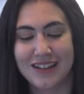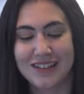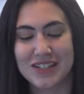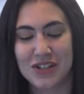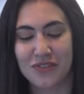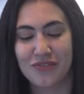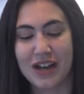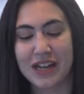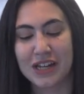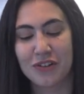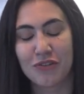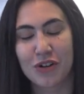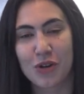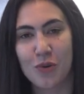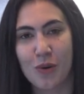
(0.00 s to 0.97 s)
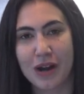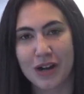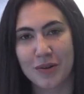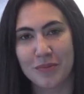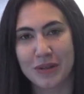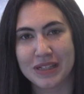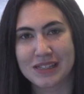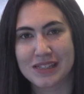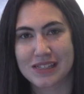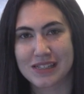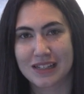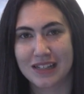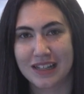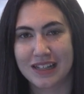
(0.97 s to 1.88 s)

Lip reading: defining requirements,